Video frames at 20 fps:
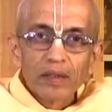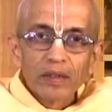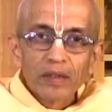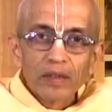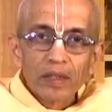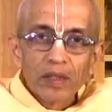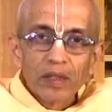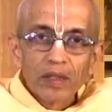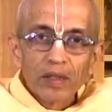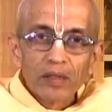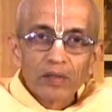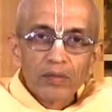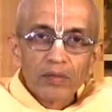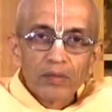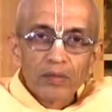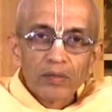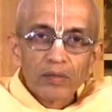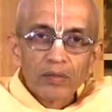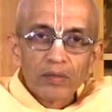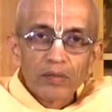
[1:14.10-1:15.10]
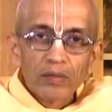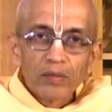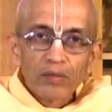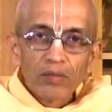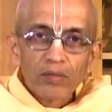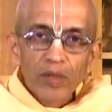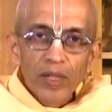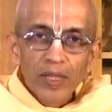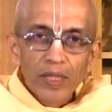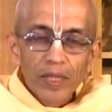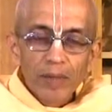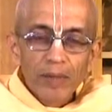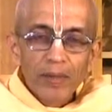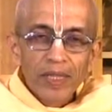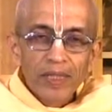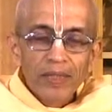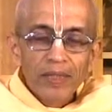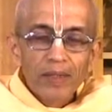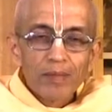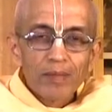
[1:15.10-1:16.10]
the
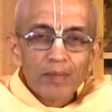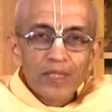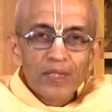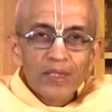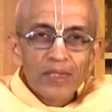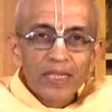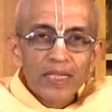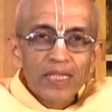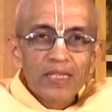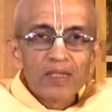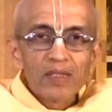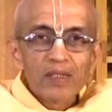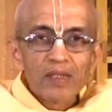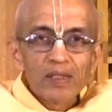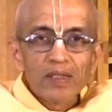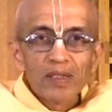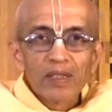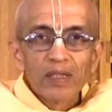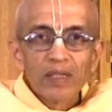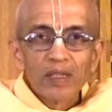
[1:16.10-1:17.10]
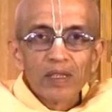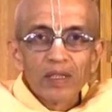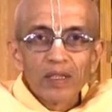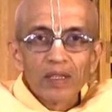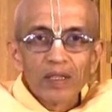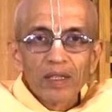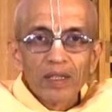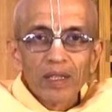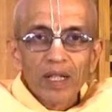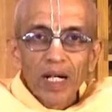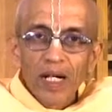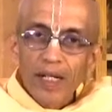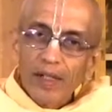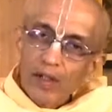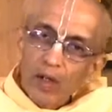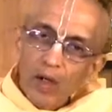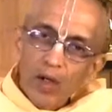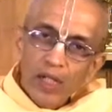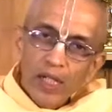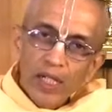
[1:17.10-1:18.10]
fundamental miseries and
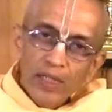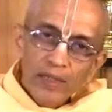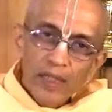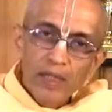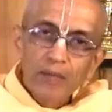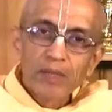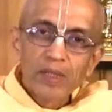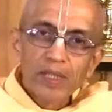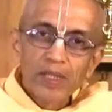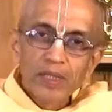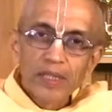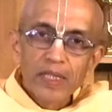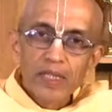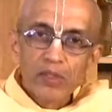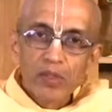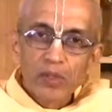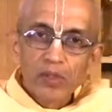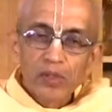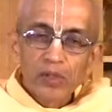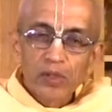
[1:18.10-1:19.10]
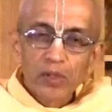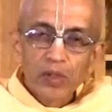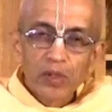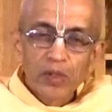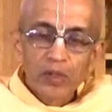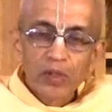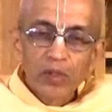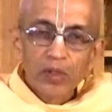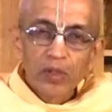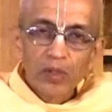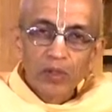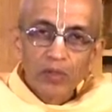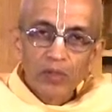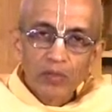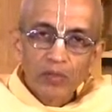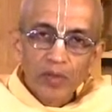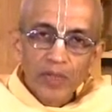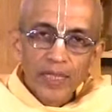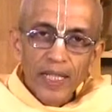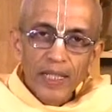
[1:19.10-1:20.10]
all other miseries also.
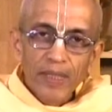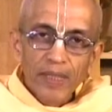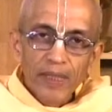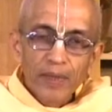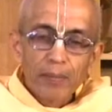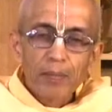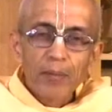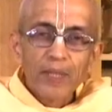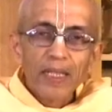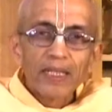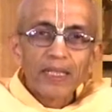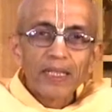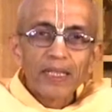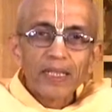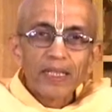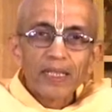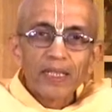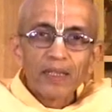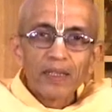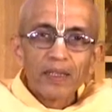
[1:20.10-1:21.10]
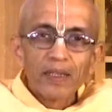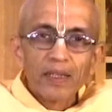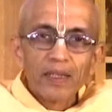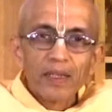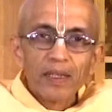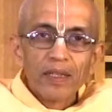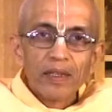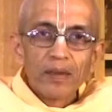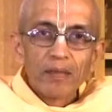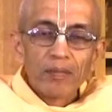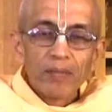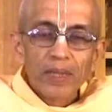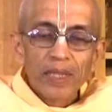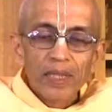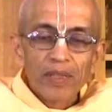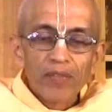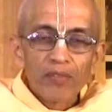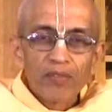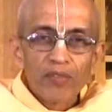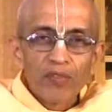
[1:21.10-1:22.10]
We can completely
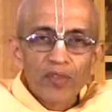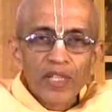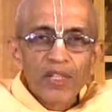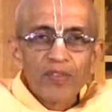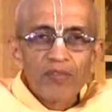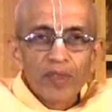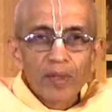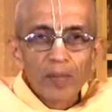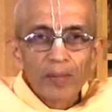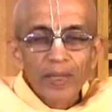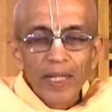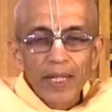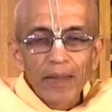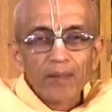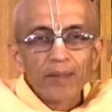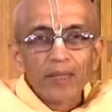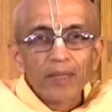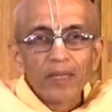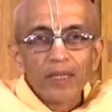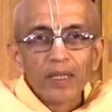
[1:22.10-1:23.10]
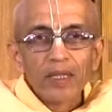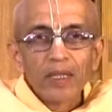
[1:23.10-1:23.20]
become free from them